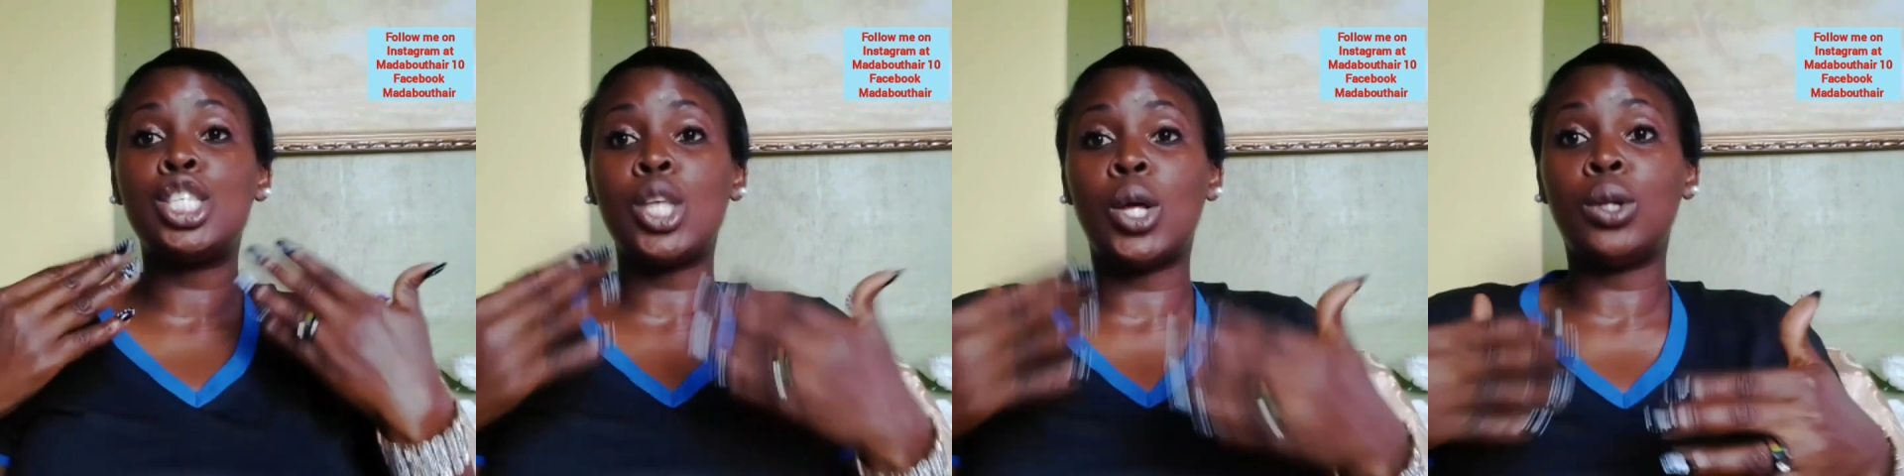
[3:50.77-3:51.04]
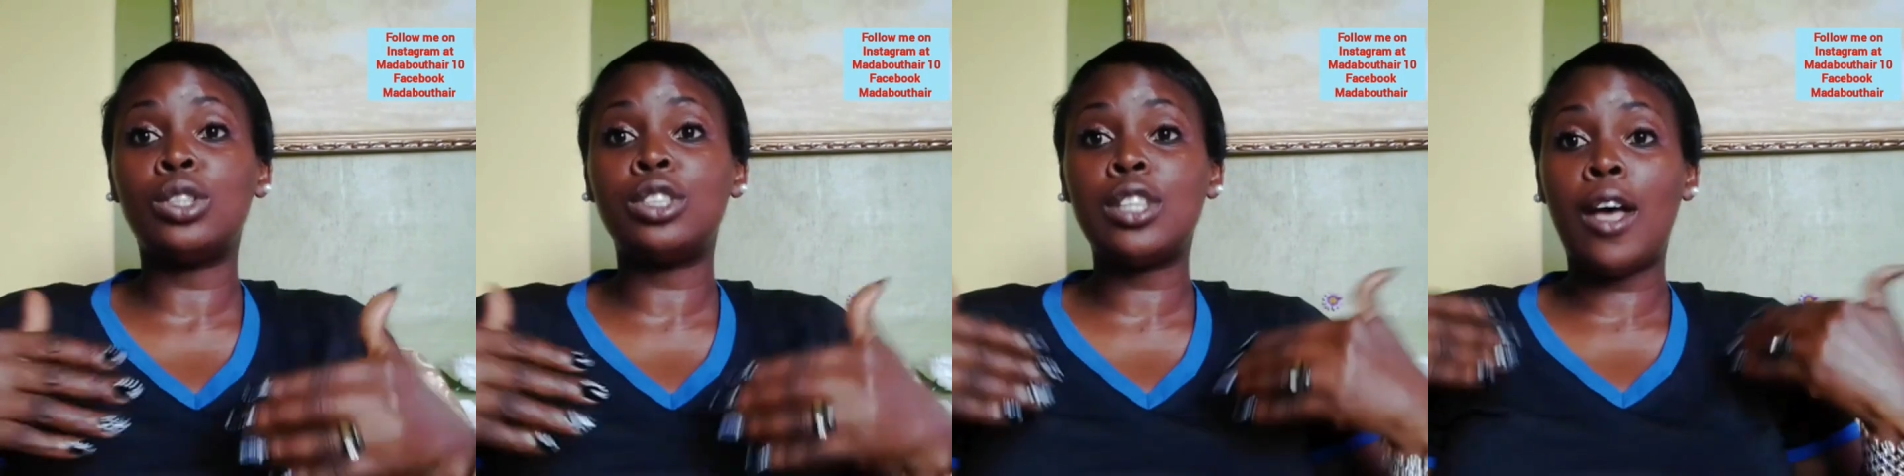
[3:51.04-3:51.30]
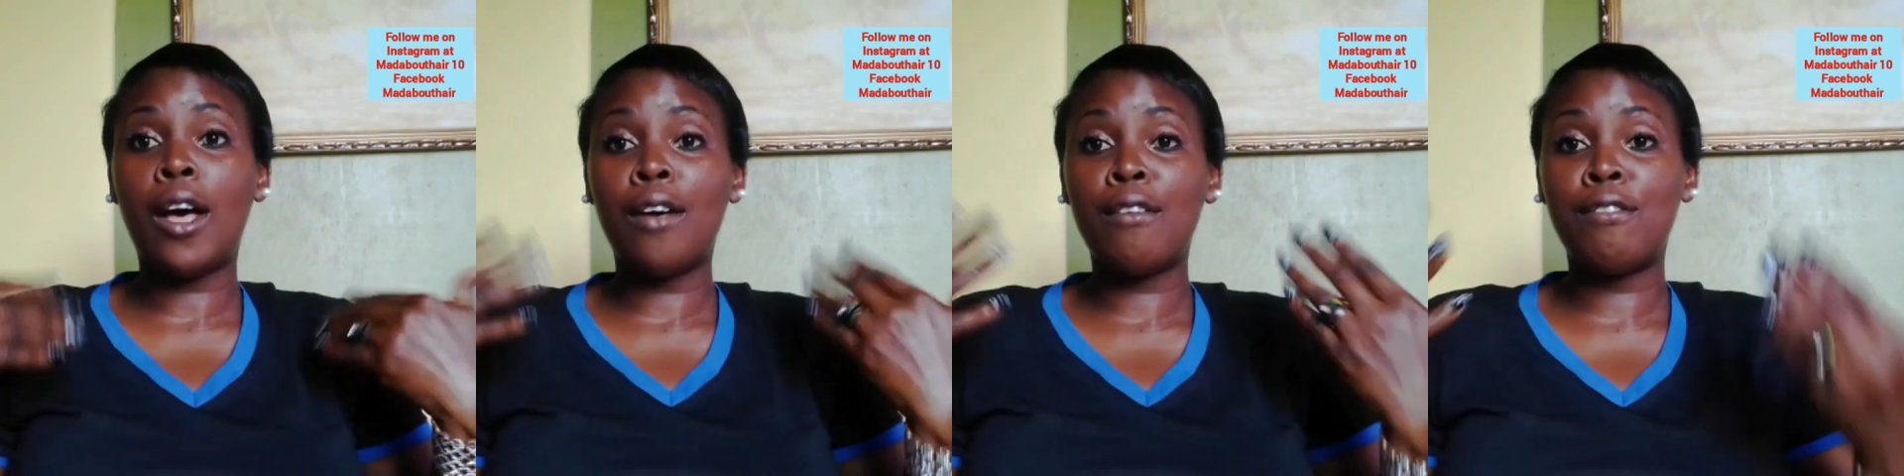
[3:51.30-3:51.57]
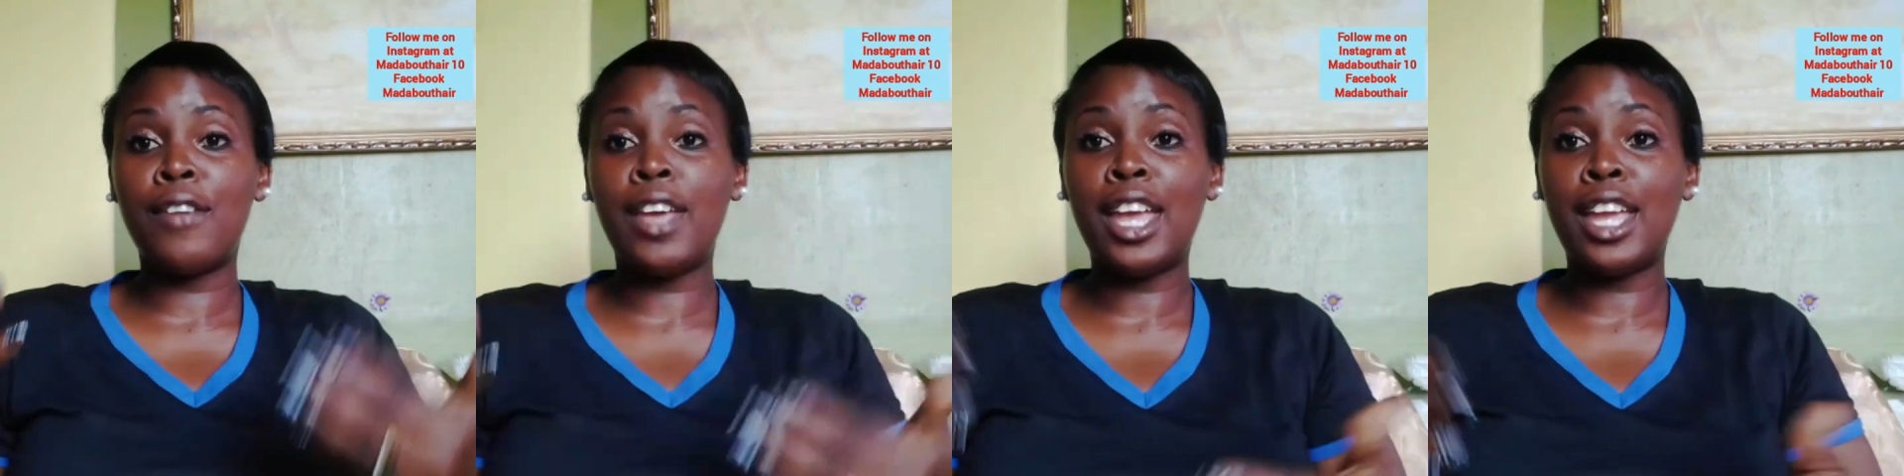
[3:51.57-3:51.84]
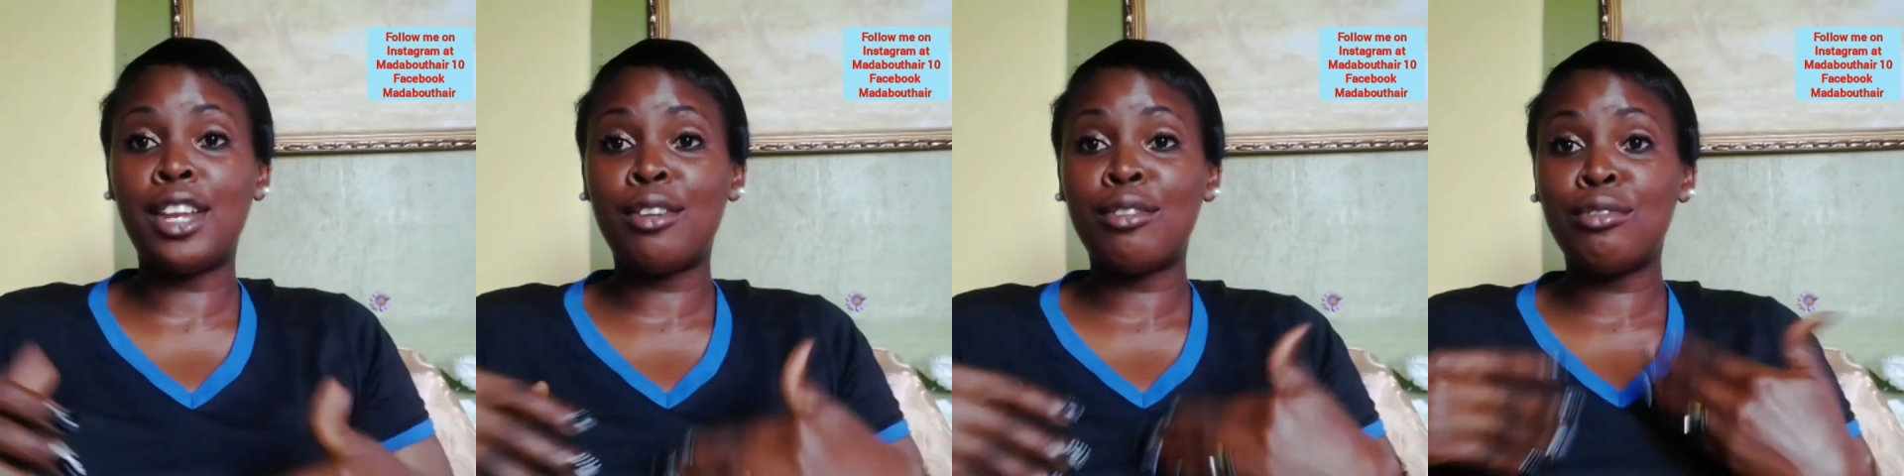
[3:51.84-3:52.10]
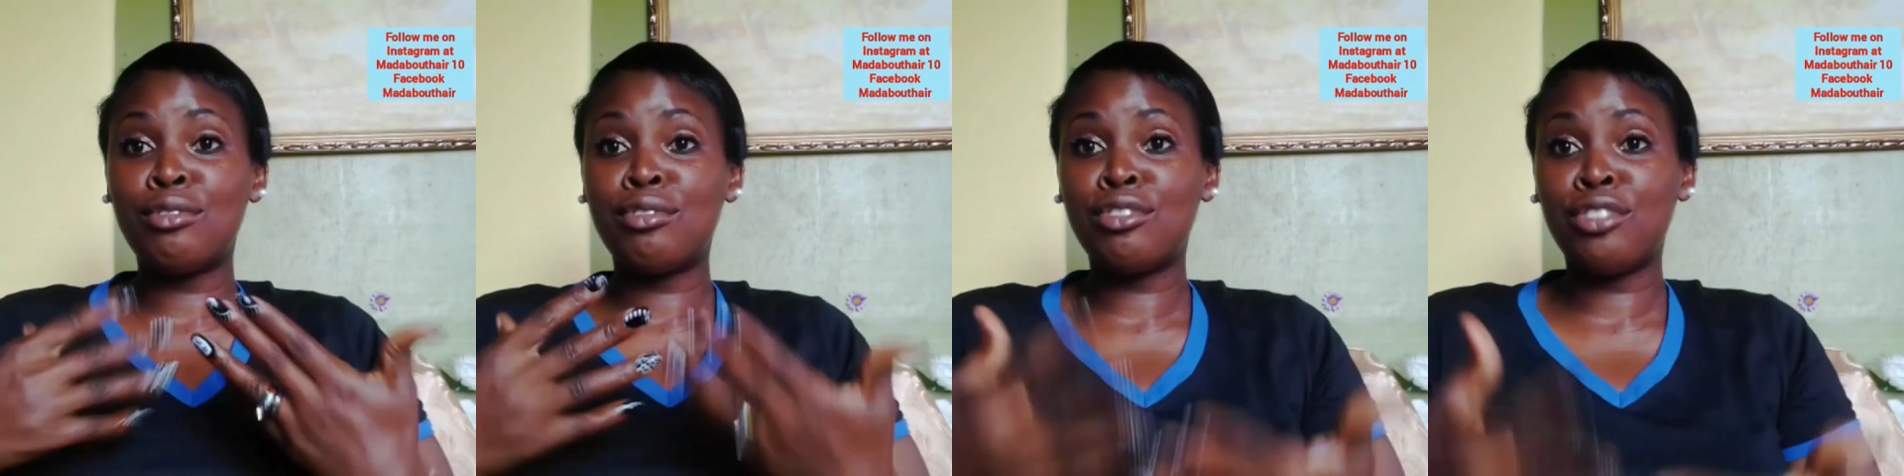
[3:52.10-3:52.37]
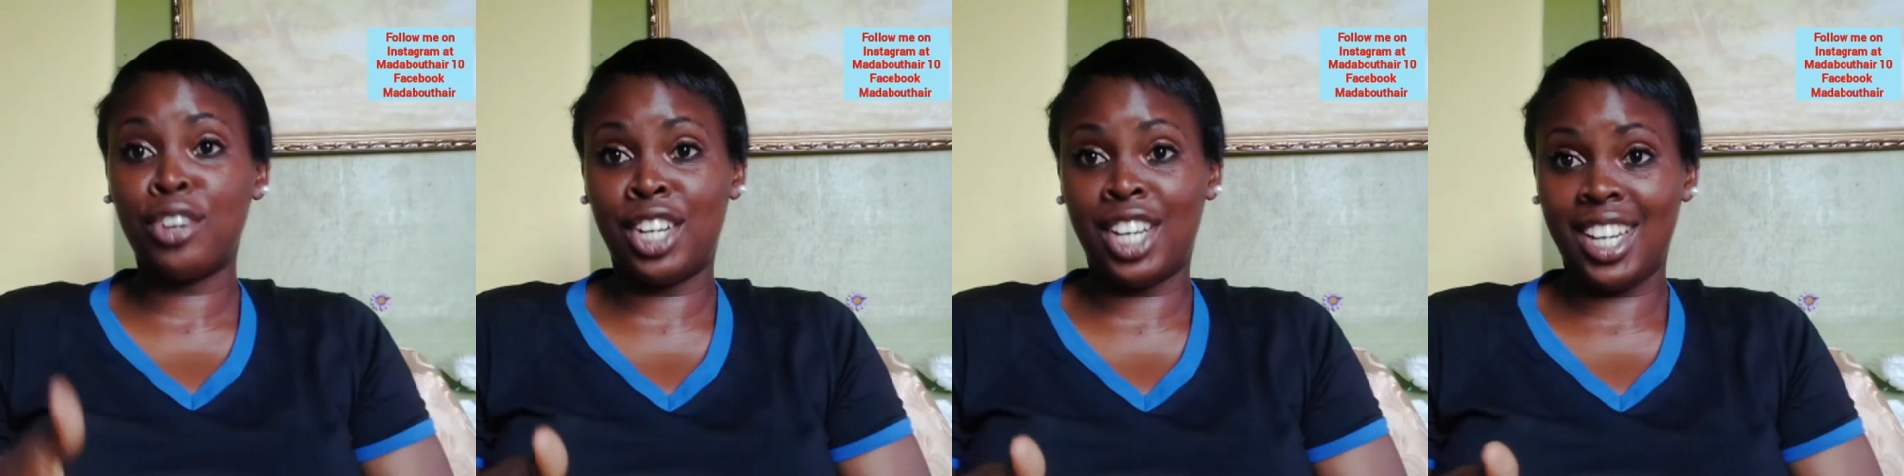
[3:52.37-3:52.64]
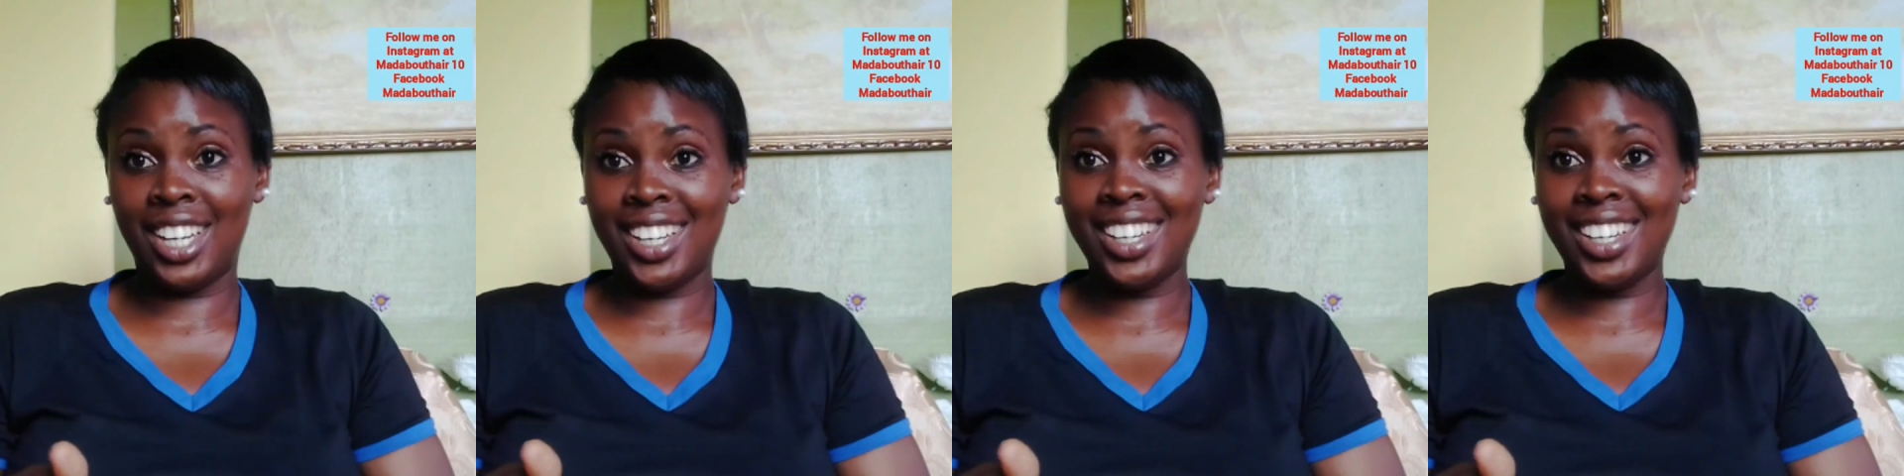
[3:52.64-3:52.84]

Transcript: sulfate free.